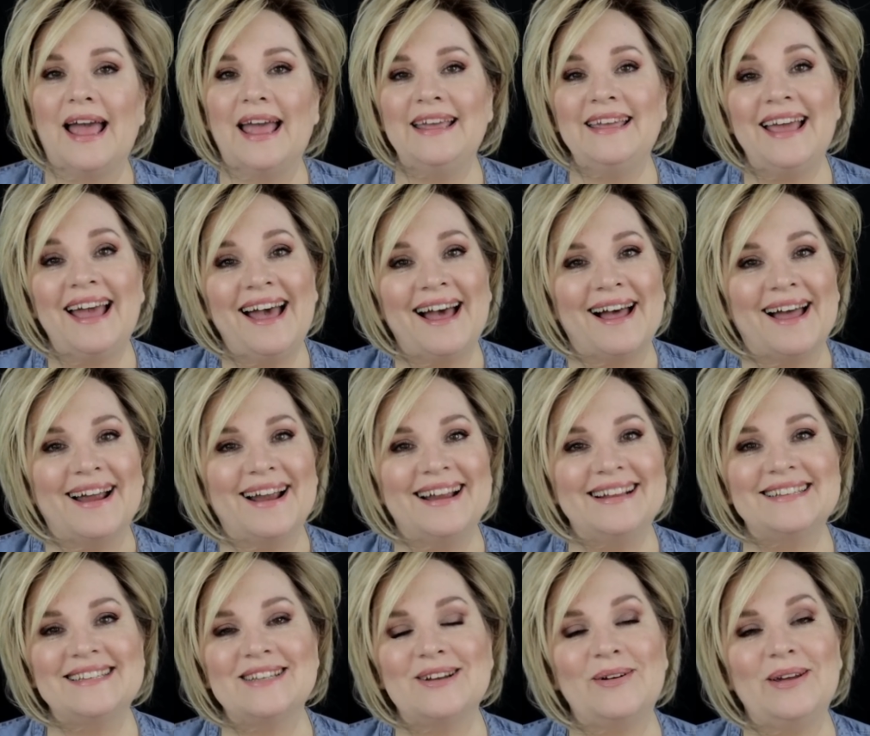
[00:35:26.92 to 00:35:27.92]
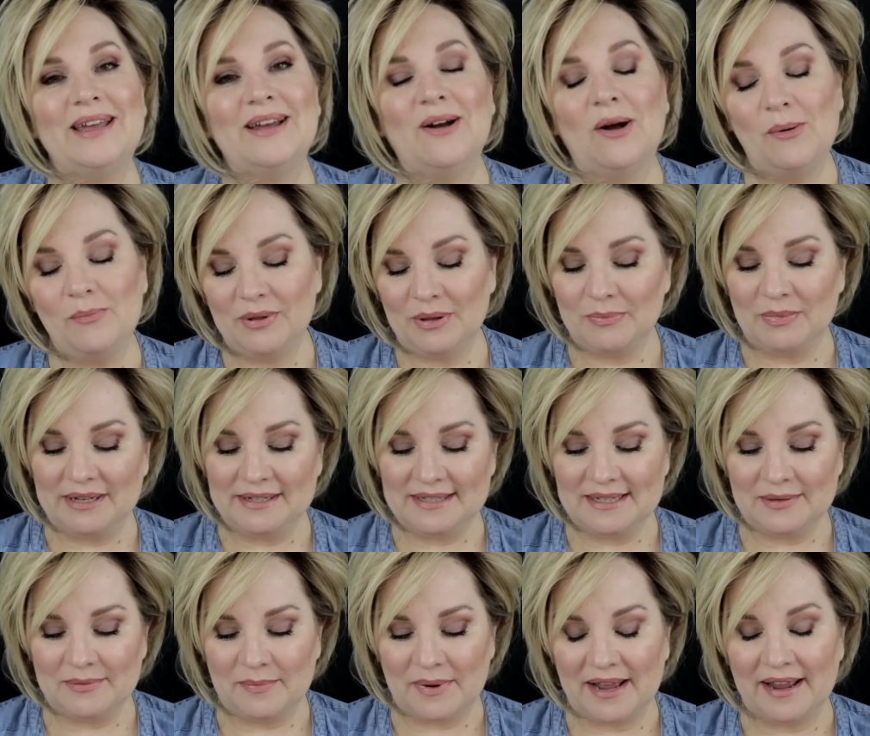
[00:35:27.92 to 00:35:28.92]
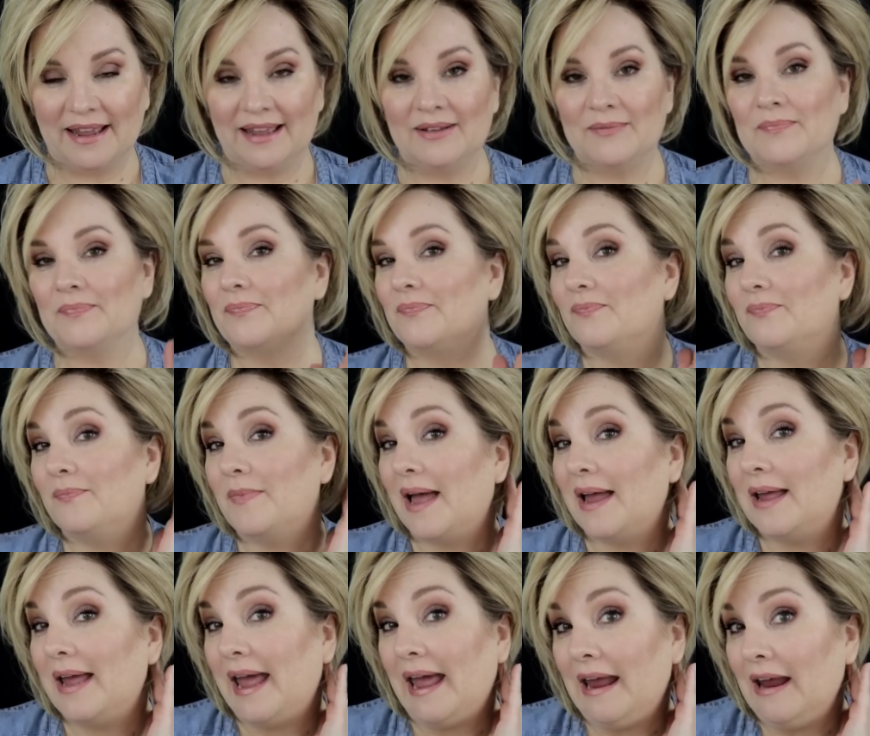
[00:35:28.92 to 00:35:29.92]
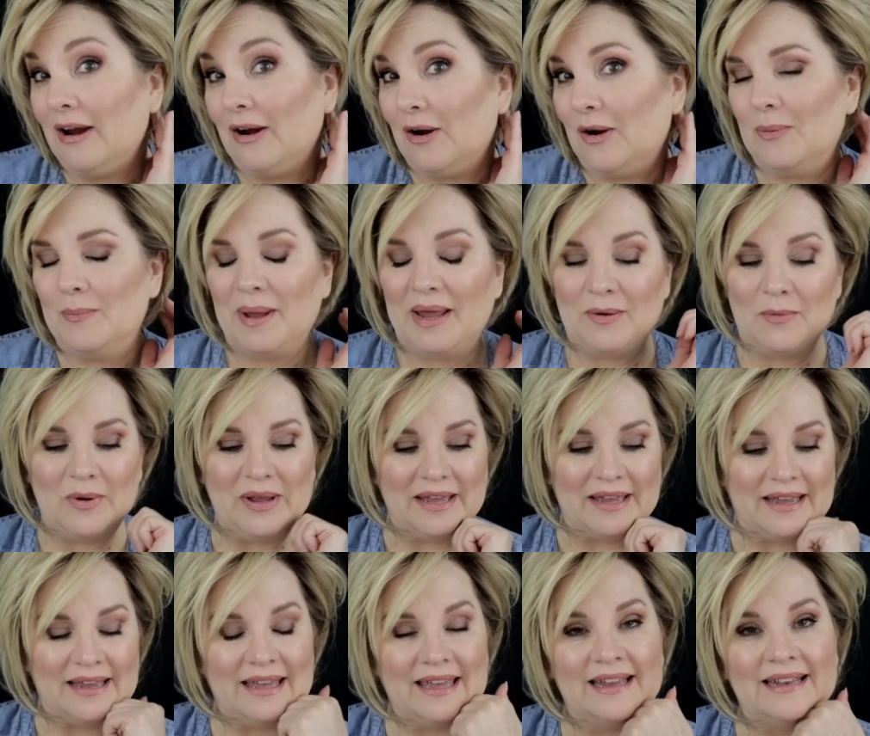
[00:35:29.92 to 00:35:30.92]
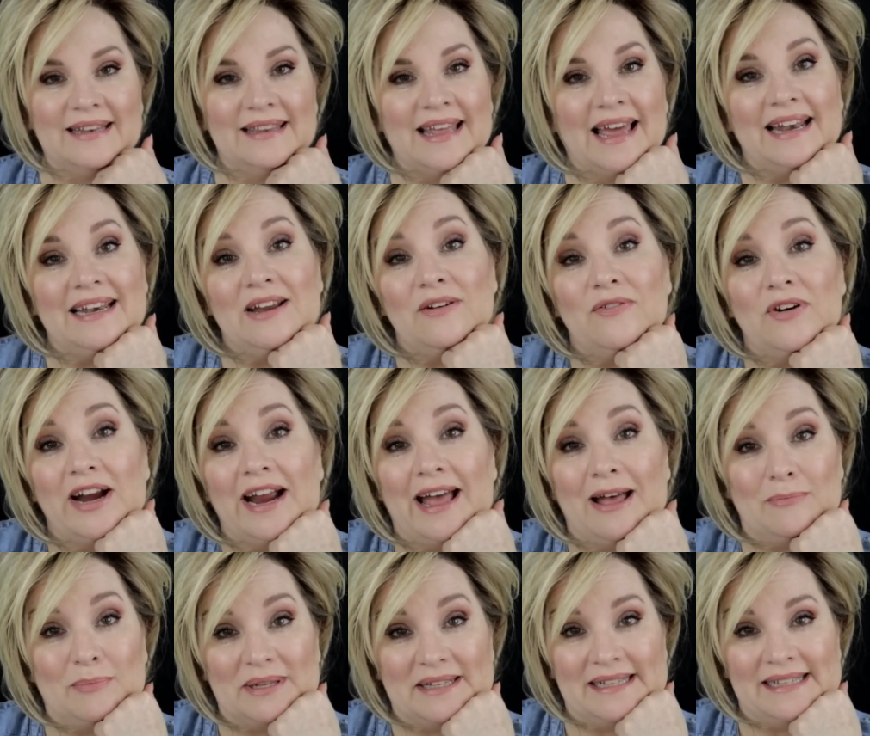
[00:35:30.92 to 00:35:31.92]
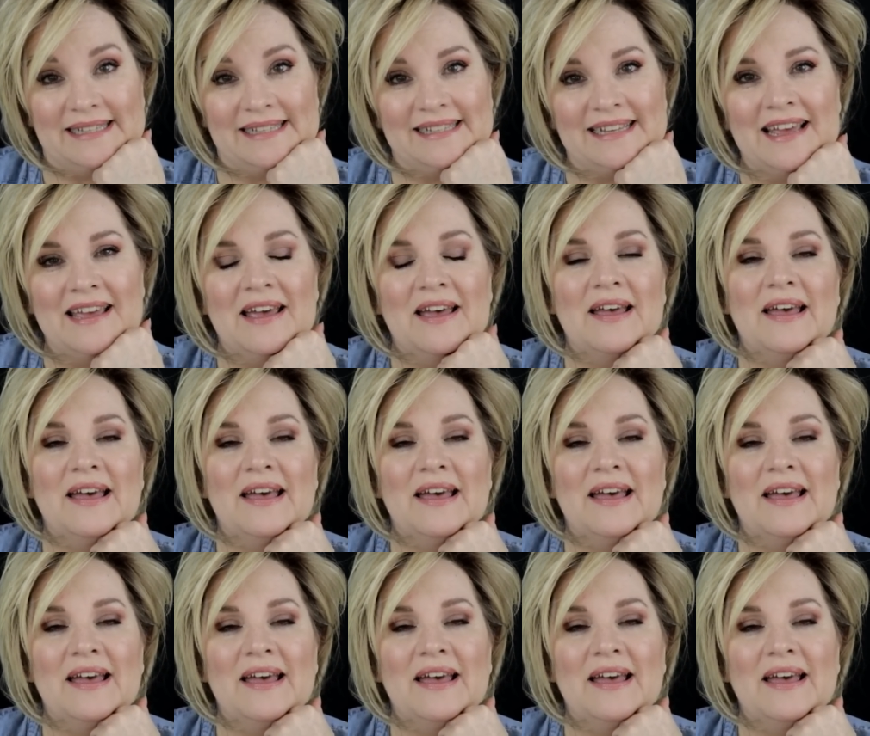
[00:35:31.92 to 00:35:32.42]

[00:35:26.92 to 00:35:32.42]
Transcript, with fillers: Yeah, and so he complimented my my hair, my wig, and that never happens.